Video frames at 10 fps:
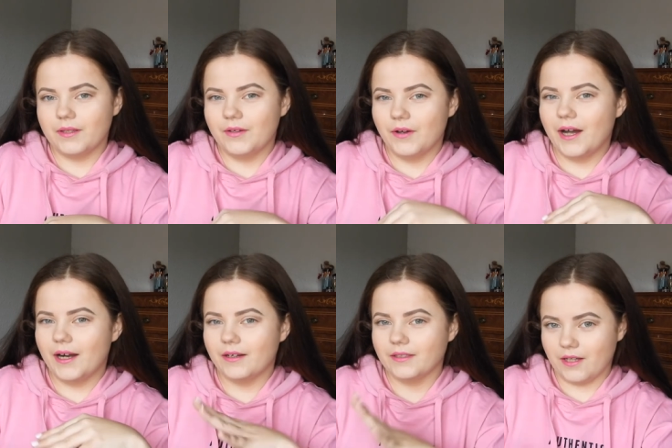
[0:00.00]
what you
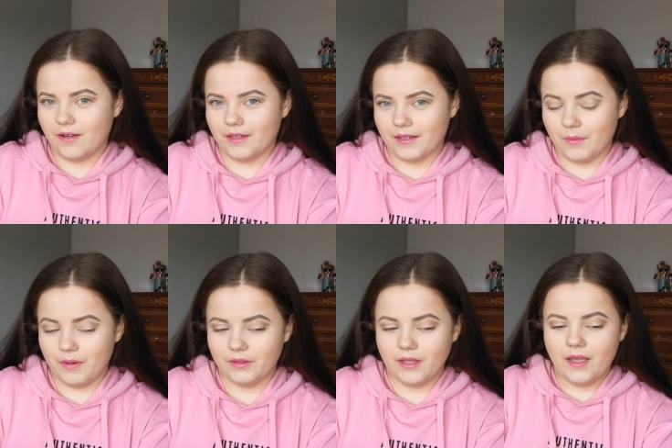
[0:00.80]
are talking
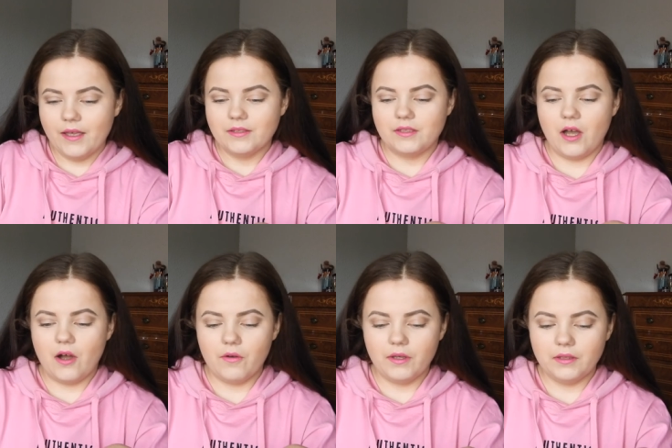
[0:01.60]
about.
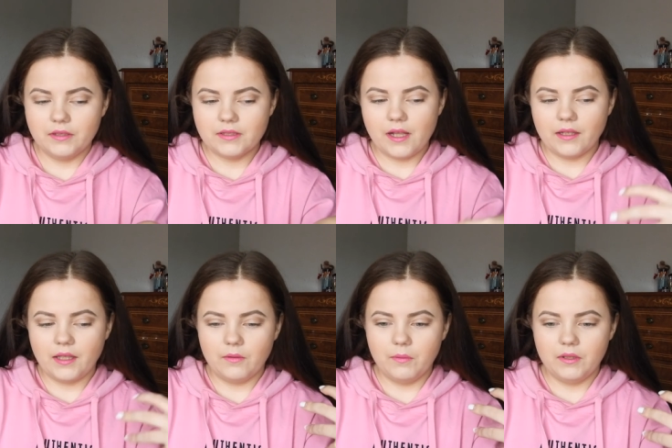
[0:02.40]
So it's like
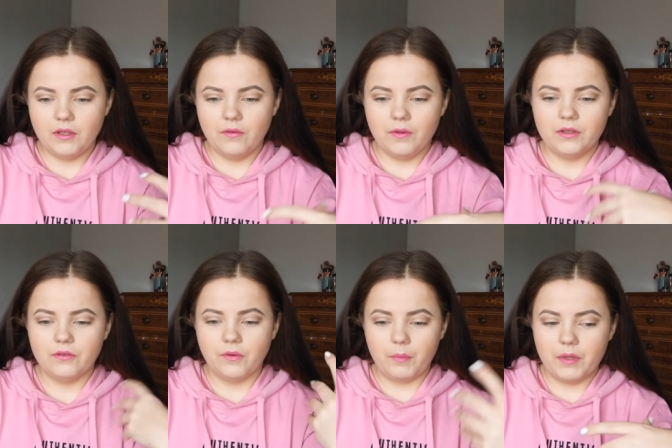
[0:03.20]
that video where
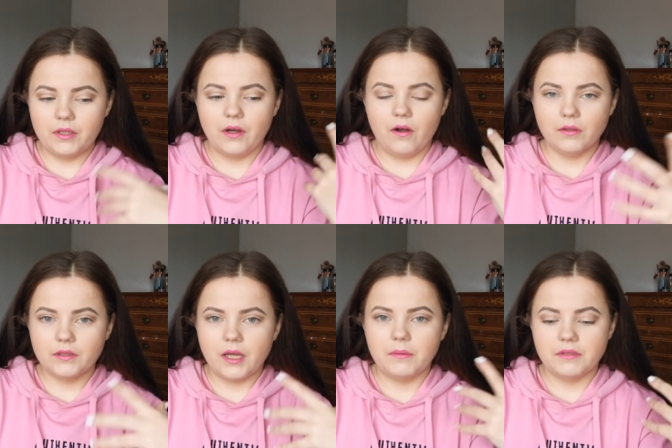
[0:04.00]
you repeat all
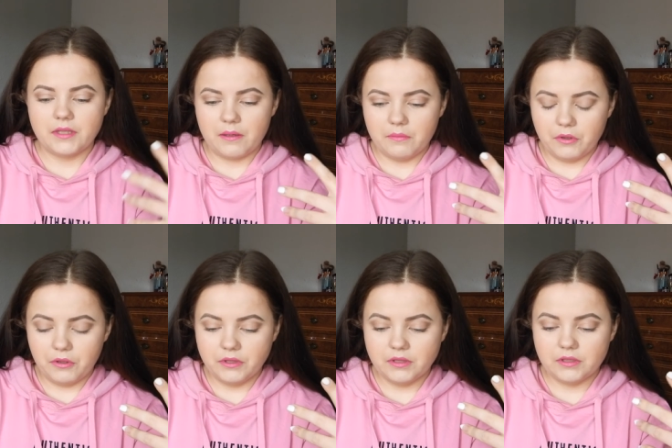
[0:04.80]
the time the same
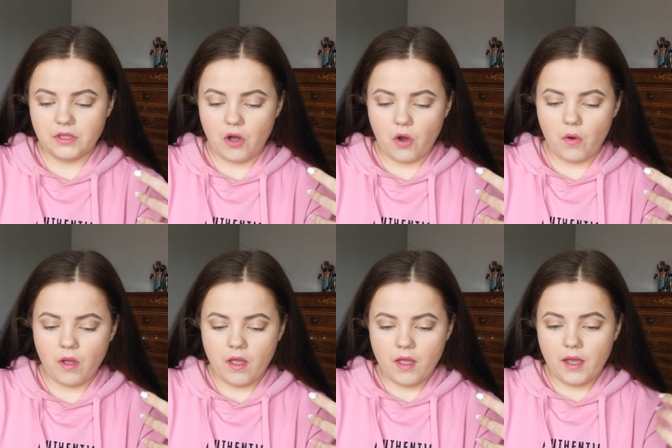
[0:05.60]
words.
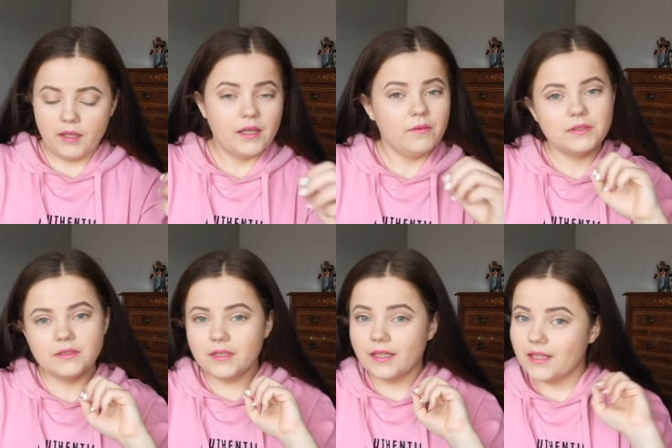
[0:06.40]
So and I
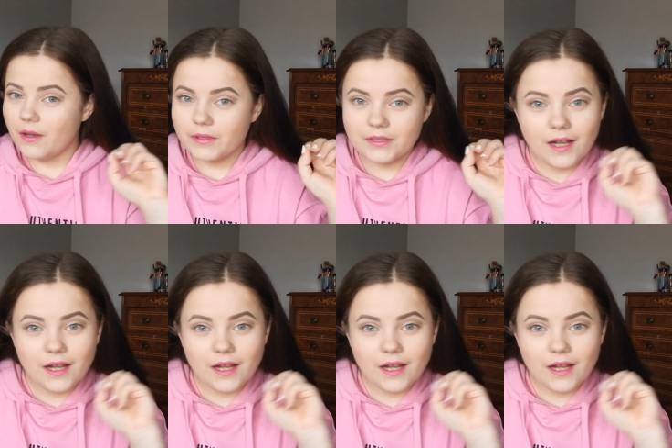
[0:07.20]
was as I was